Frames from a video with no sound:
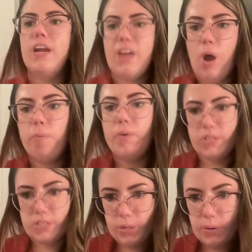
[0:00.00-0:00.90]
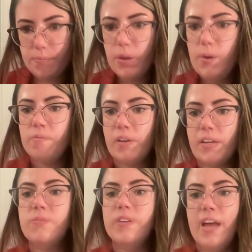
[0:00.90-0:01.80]
and now we are sure
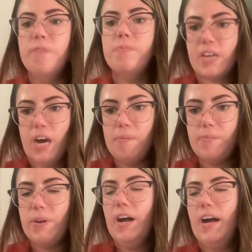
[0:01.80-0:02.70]
because we had become,